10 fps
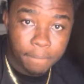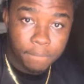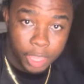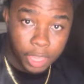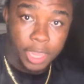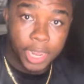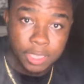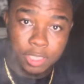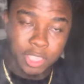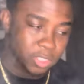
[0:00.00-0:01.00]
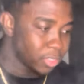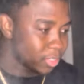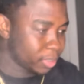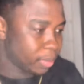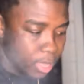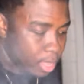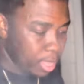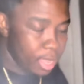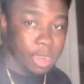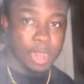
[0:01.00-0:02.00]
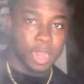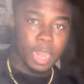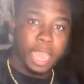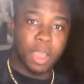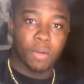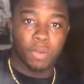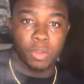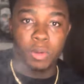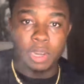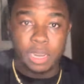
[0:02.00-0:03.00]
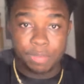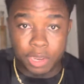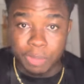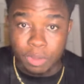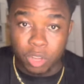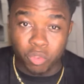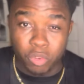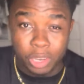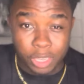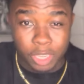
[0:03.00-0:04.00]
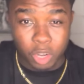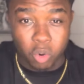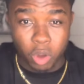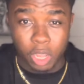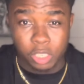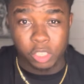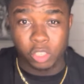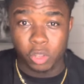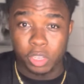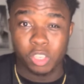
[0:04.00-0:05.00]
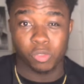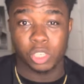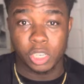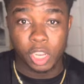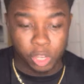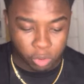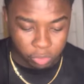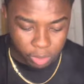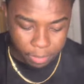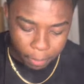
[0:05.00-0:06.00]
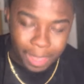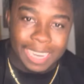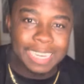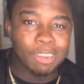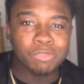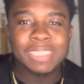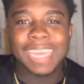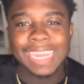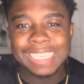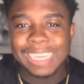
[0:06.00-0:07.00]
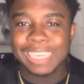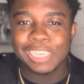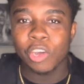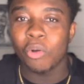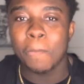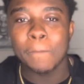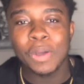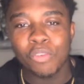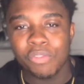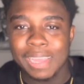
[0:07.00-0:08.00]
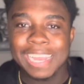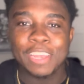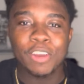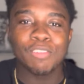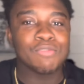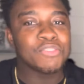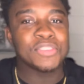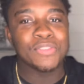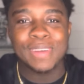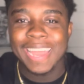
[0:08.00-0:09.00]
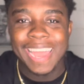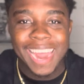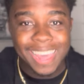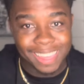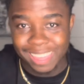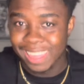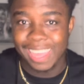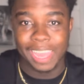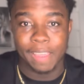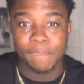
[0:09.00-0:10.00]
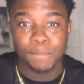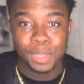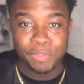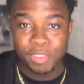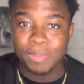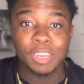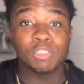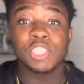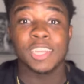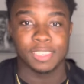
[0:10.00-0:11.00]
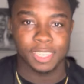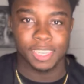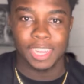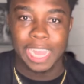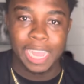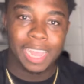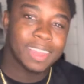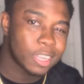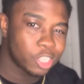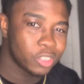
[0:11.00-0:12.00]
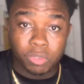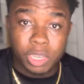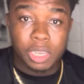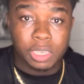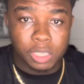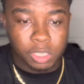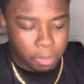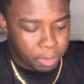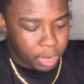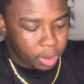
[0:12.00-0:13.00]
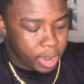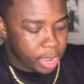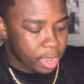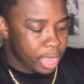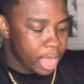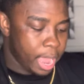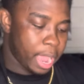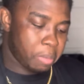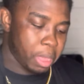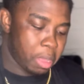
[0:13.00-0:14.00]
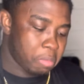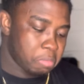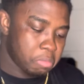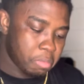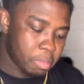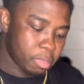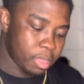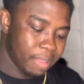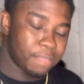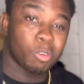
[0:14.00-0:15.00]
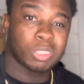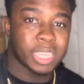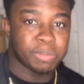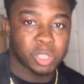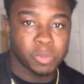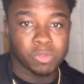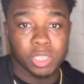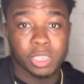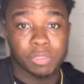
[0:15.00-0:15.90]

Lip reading: You hear that sizzle. Now, you want to develop a really good crust. So here's what you're going to do for me. Don't touch it, don't move it, don't do nothing. Don't touch it. Alright, I'll let you know. Gonna need some butter, right? I got about 4 tablespoons here.